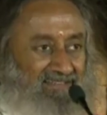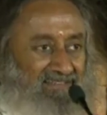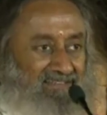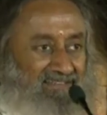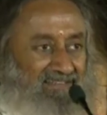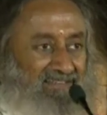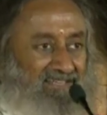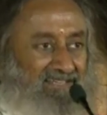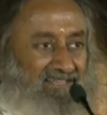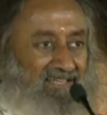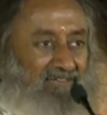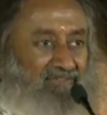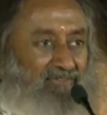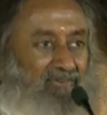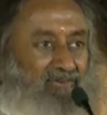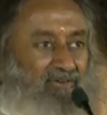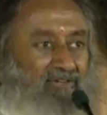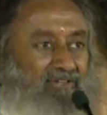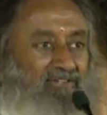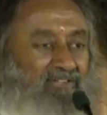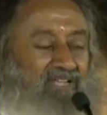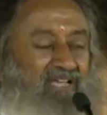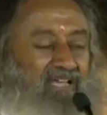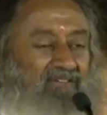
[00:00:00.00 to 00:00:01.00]
If your
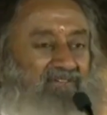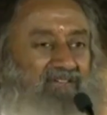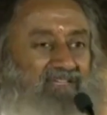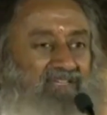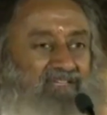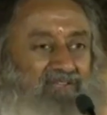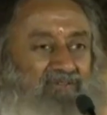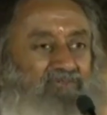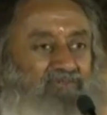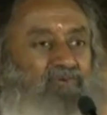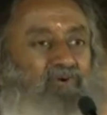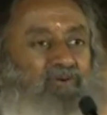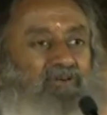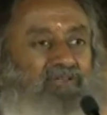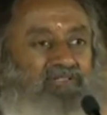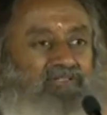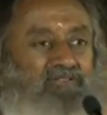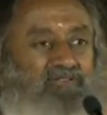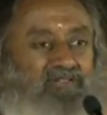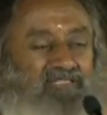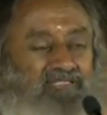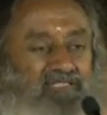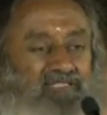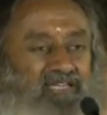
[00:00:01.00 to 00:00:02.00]
driver, you want
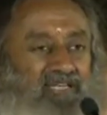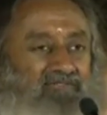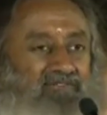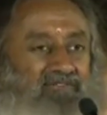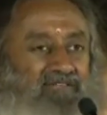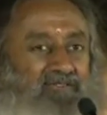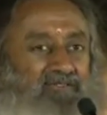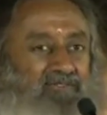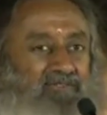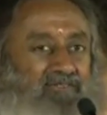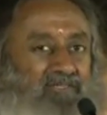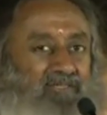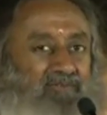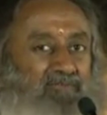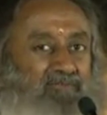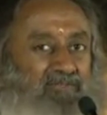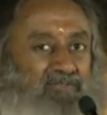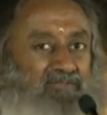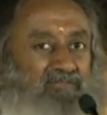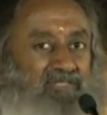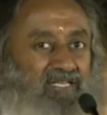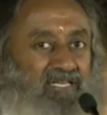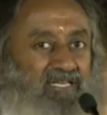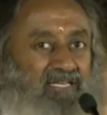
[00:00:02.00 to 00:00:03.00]
your driver to come
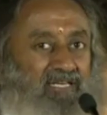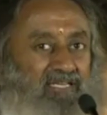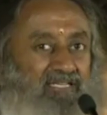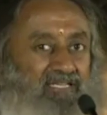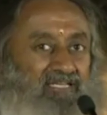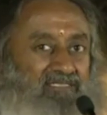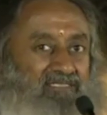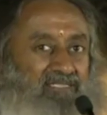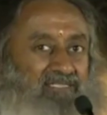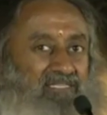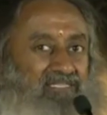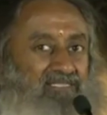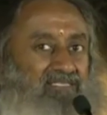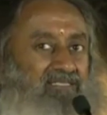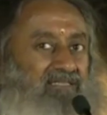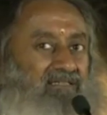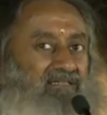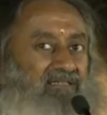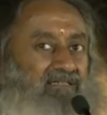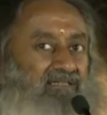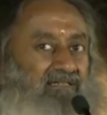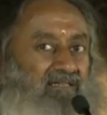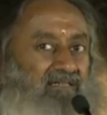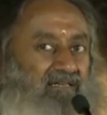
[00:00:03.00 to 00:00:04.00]
today and he says,
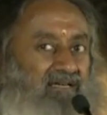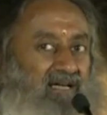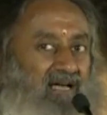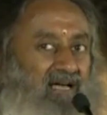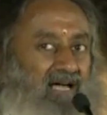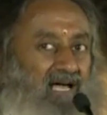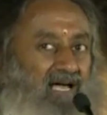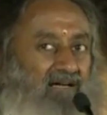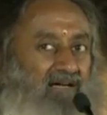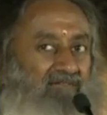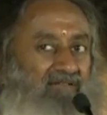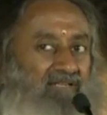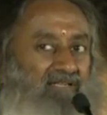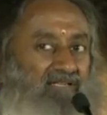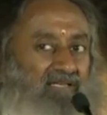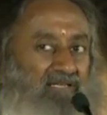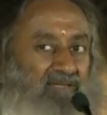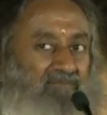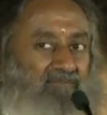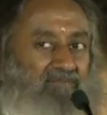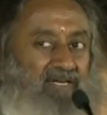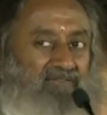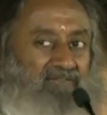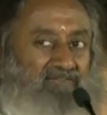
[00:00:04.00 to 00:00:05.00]
I will
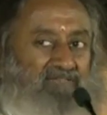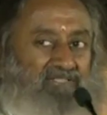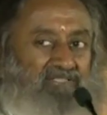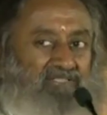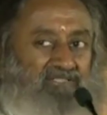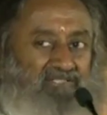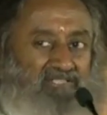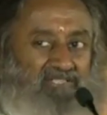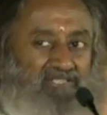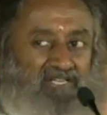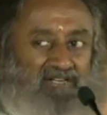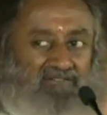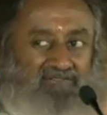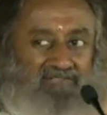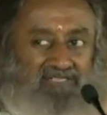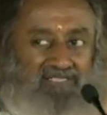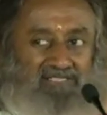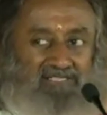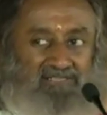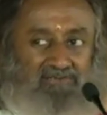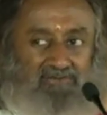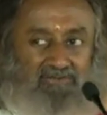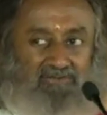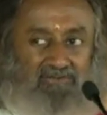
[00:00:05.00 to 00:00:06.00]
come after 3
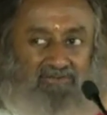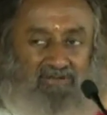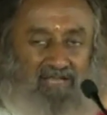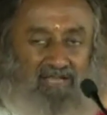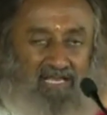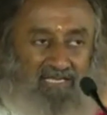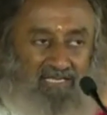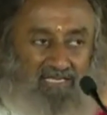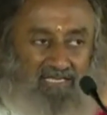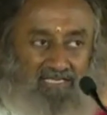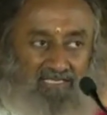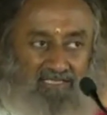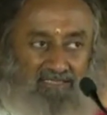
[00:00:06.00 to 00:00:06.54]
hours, would you like it?